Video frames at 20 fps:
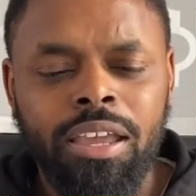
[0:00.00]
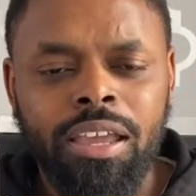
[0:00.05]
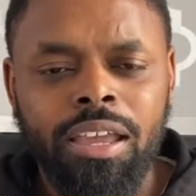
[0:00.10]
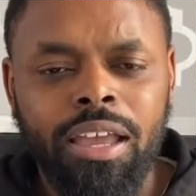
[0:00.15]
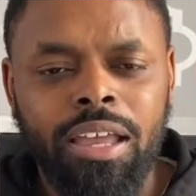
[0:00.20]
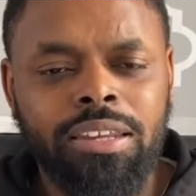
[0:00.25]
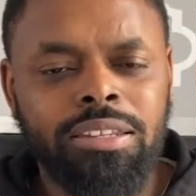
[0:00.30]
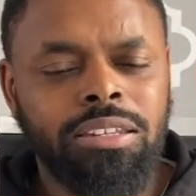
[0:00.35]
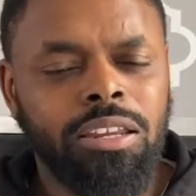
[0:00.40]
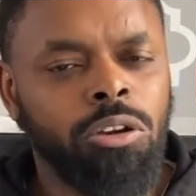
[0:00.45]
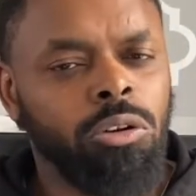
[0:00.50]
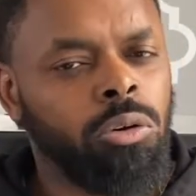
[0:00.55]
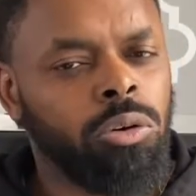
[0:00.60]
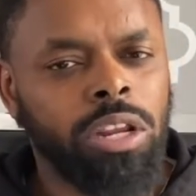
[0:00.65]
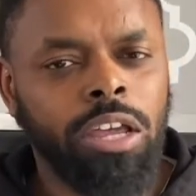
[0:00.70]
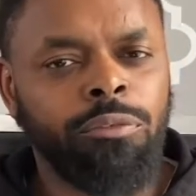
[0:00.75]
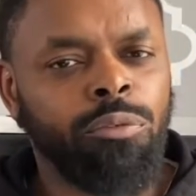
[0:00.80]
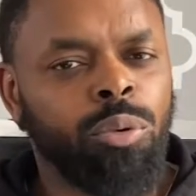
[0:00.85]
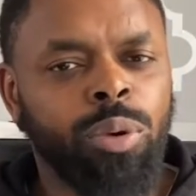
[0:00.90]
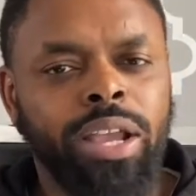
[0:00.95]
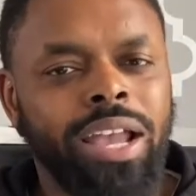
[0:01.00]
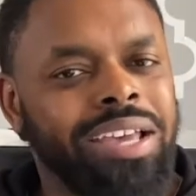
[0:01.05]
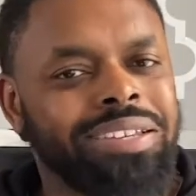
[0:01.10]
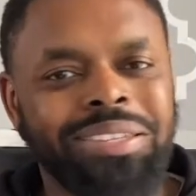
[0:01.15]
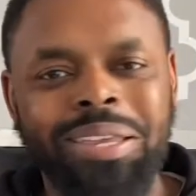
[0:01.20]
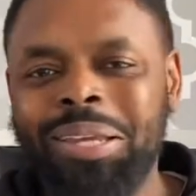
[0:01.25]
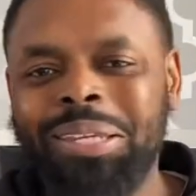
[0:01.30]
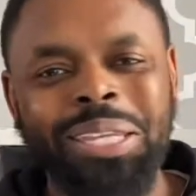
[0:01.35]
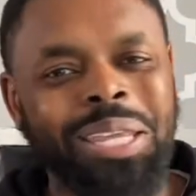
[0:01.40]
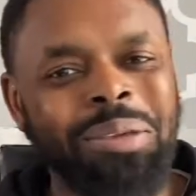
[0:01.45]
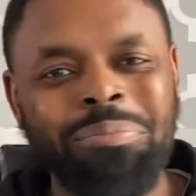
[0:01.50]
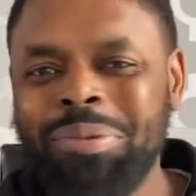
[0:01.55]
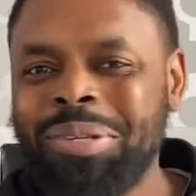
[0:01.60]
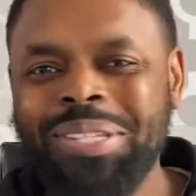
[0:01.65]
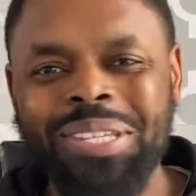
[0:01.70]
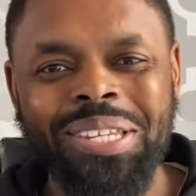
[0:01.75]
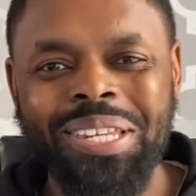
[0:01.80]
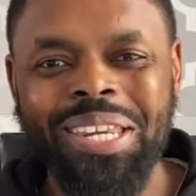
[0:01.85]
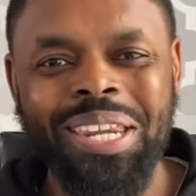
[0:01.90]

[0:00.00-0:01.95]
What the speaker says: and say, Lord, haven't we cast out demons in your